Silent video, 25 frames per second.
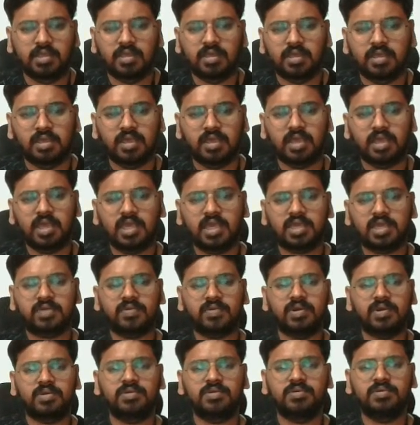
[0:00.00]
a
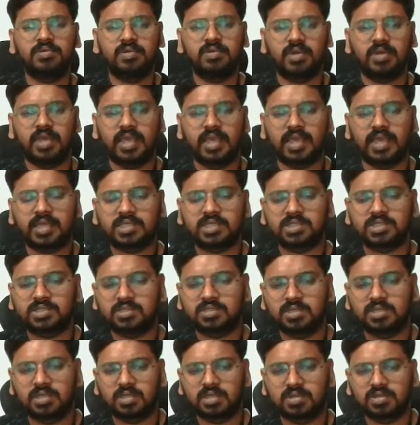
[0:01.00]
equal to x
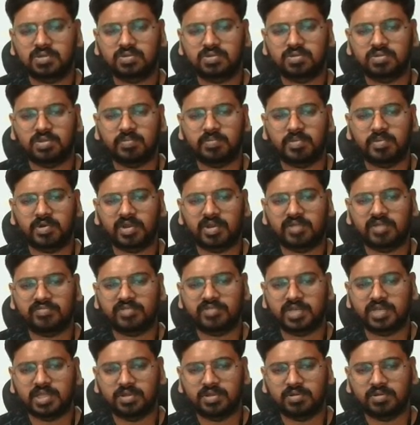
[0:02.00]
to the power of
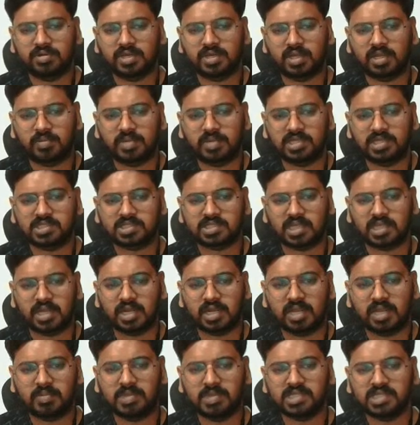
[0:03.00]
3, double star.
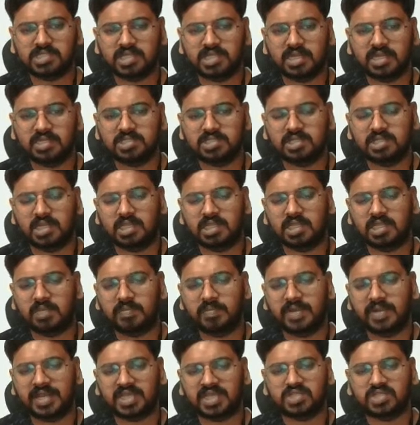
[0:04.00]
Double star is nothing
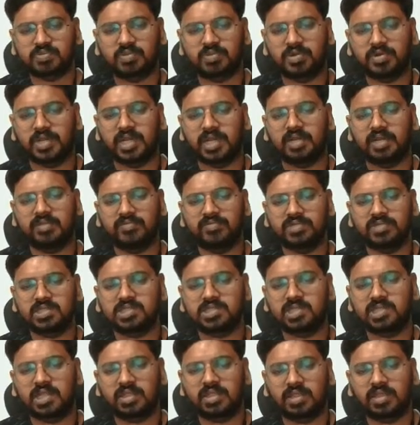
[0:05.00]
but exponent, which is
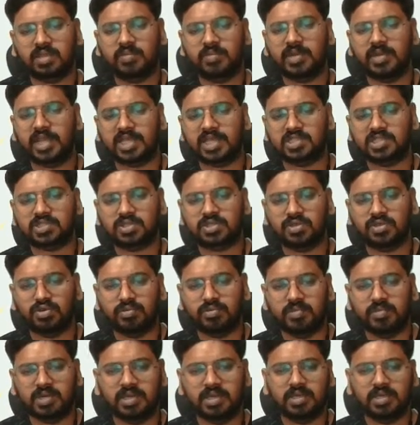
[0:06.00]
nothing but x
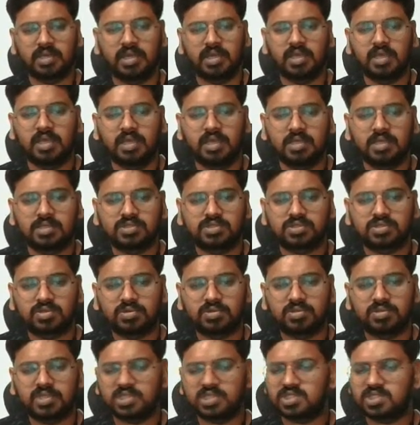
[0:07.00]
cube. So
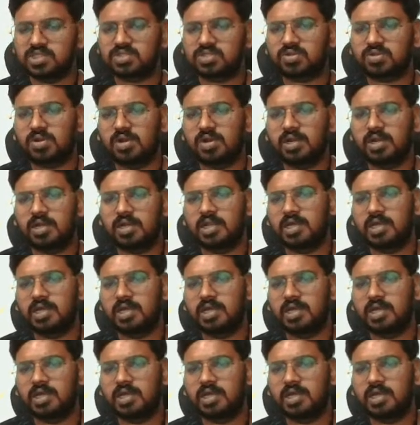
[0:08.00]
this is called